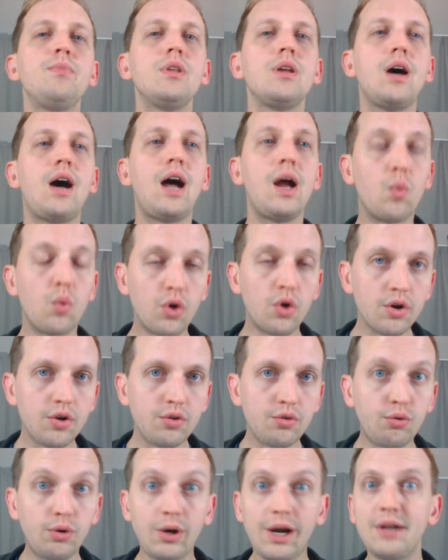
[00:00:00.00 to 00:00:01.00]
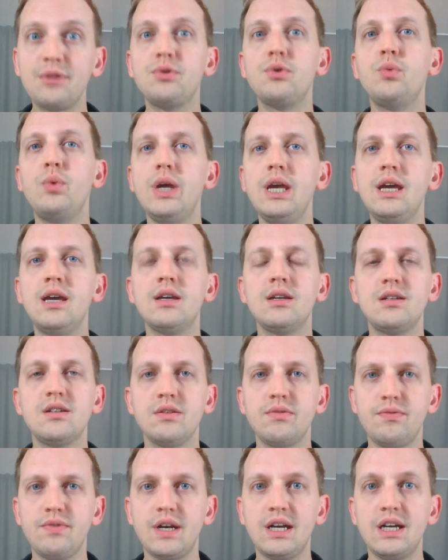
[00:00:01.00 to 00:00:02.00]
I worked throughout the week
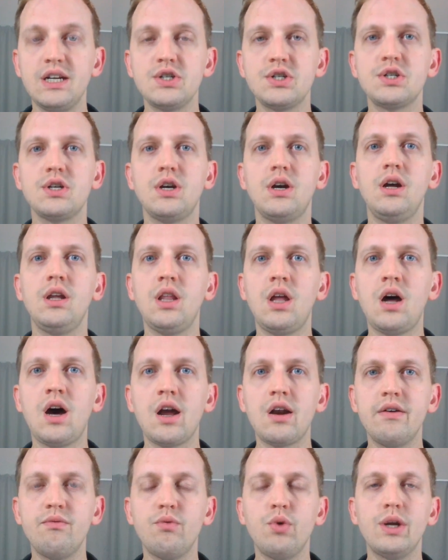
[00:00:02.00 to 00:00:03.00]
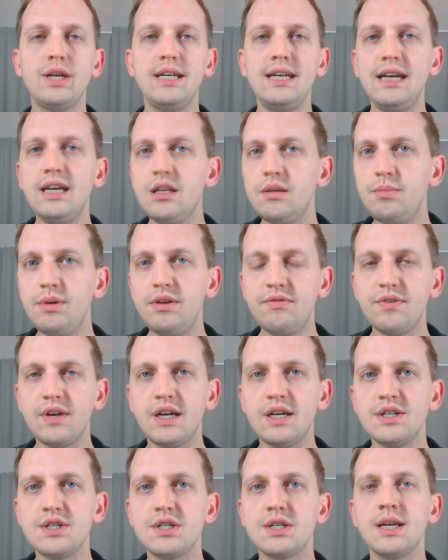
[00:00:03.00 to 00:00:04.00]
to finish a lot of what needed to be
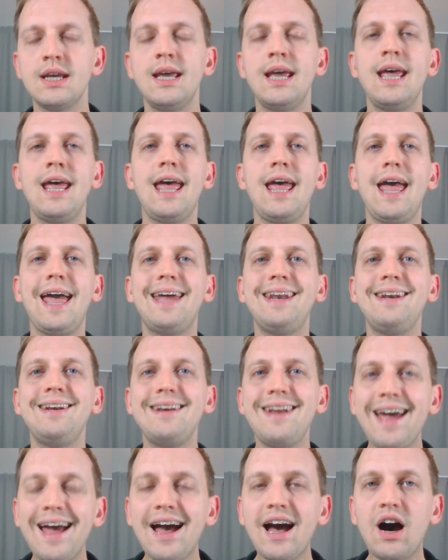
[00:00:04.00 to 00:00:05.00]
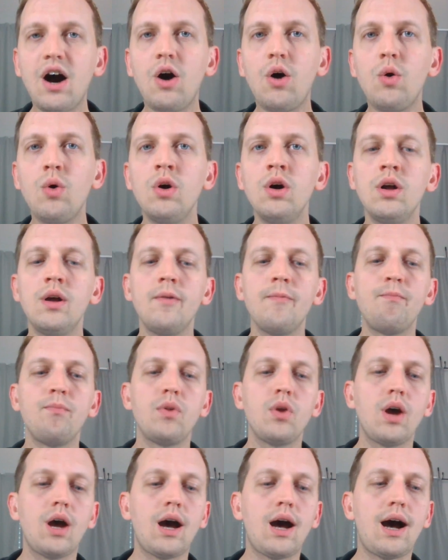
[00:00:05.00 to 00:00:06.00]
finished, and now
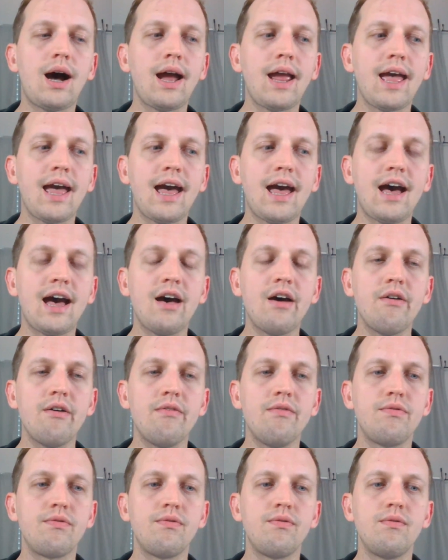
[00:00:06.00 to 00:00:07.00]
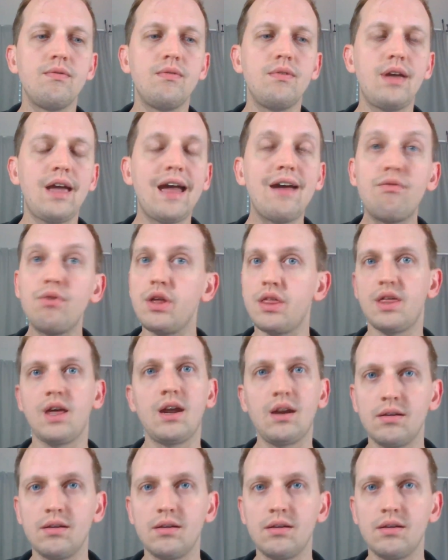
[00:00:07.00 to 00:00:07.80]
I have everything